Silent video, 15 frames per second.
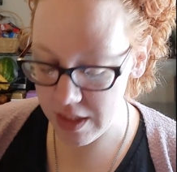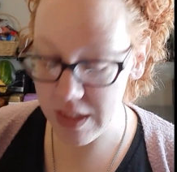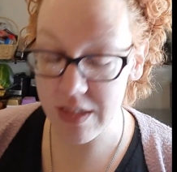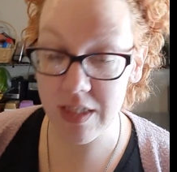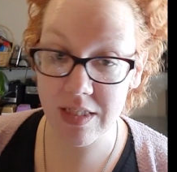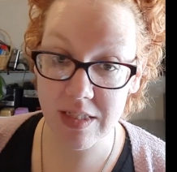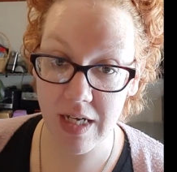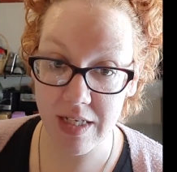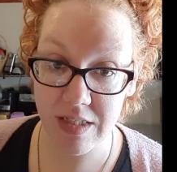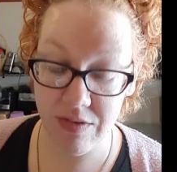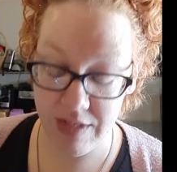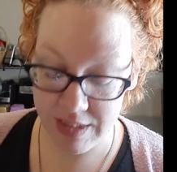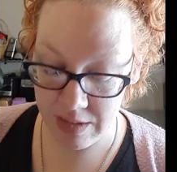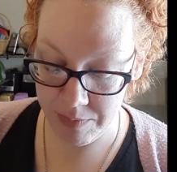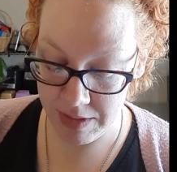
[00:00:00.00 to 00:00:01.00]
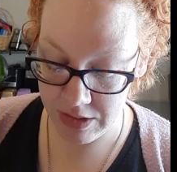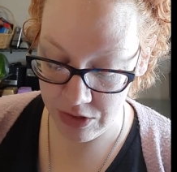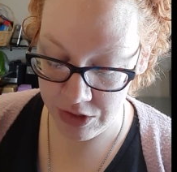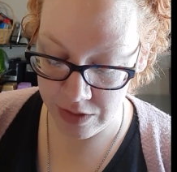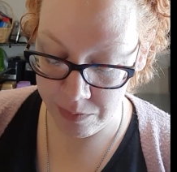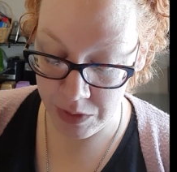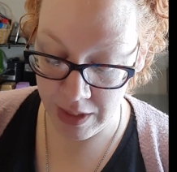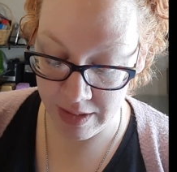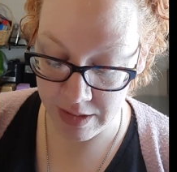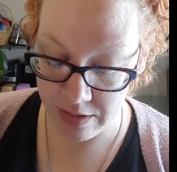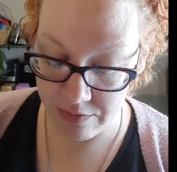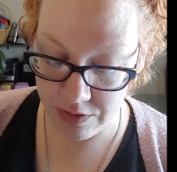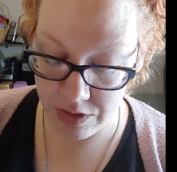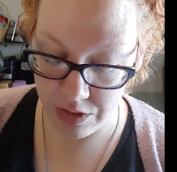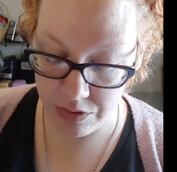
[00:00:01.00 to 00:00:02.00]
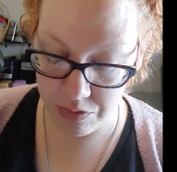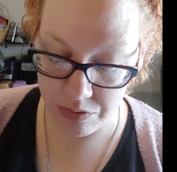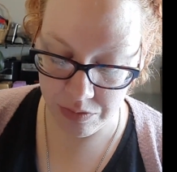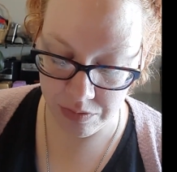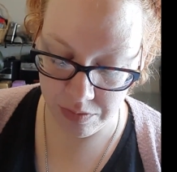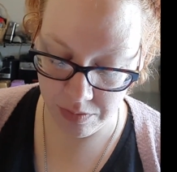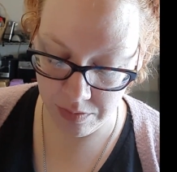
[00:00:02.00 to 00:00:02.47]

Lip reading: These kinds of recipes are subjective to